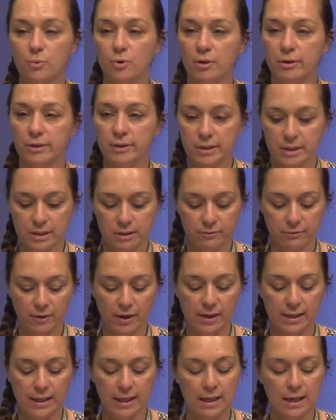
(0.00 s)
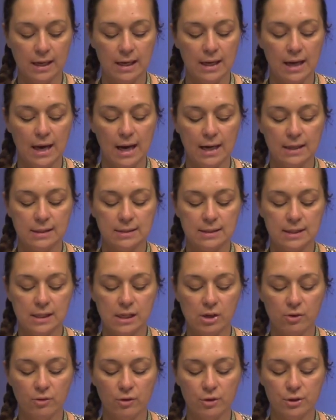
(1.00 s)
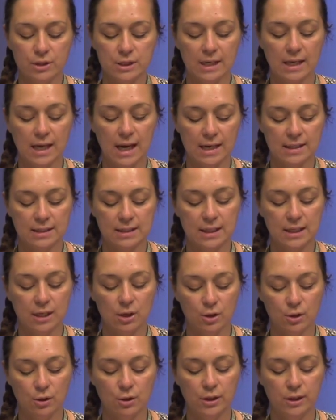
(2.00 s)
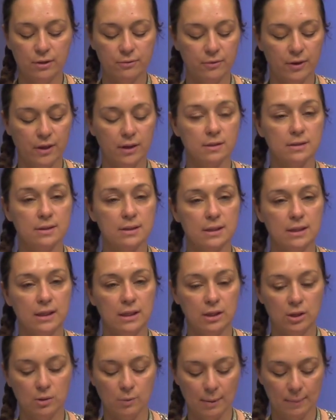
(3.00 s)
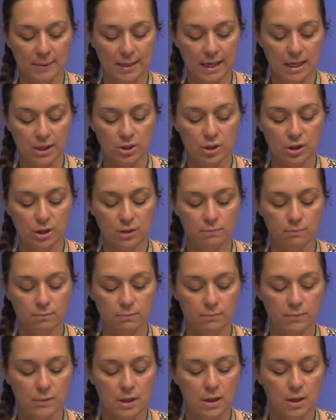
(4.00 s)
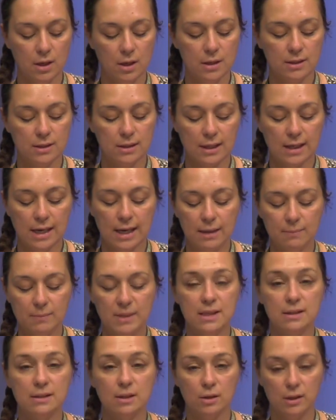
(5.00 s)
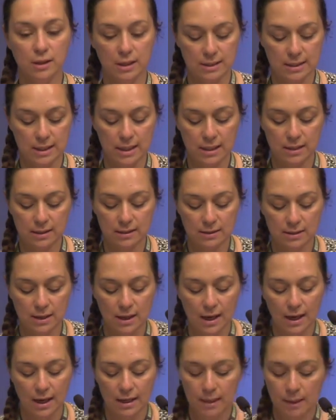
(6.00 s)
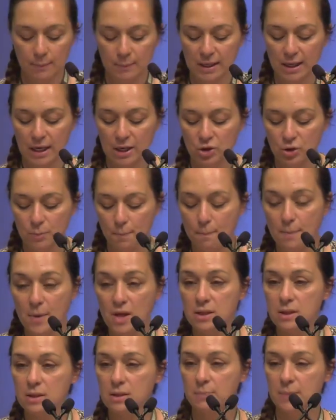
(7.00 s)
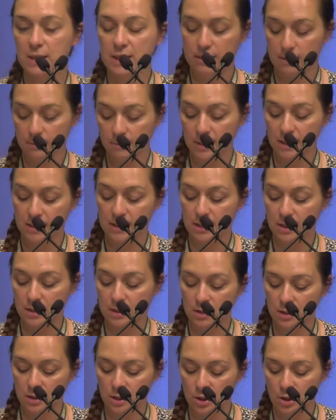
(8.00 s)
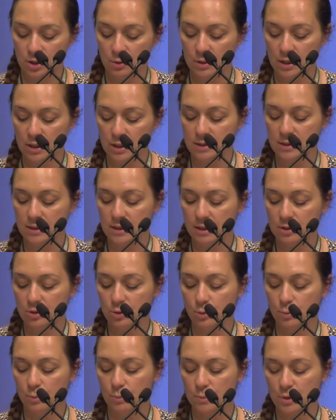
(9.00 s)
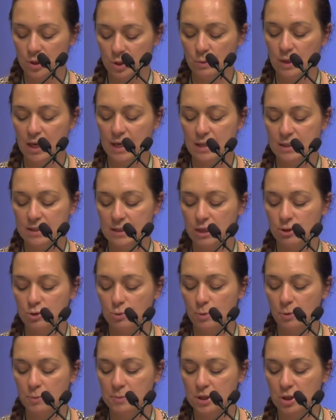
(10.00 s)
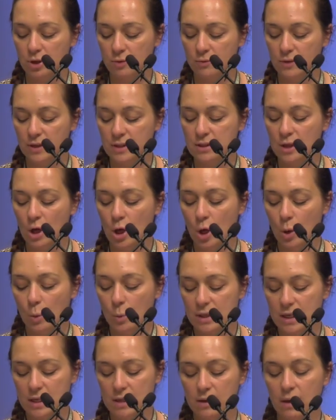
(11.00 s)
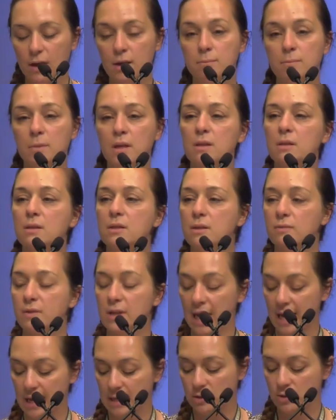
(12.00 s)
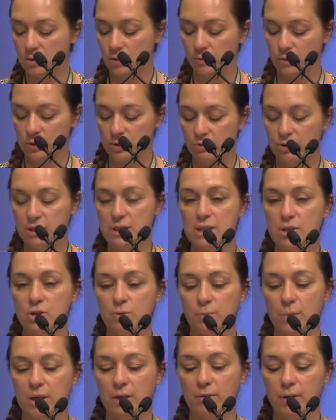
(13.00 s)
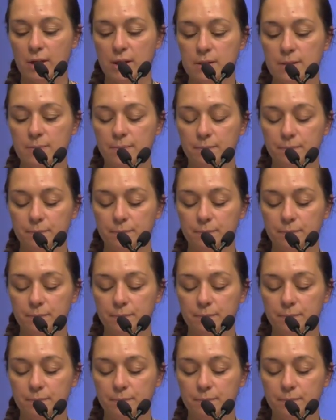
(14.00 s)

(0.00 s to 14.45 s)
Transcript: priority filing and seniority as the earlier filed EU application. To claim these earlier dates, an application must be submitted to the UK Intellectual Property Office within 9 months of the end of the transition period.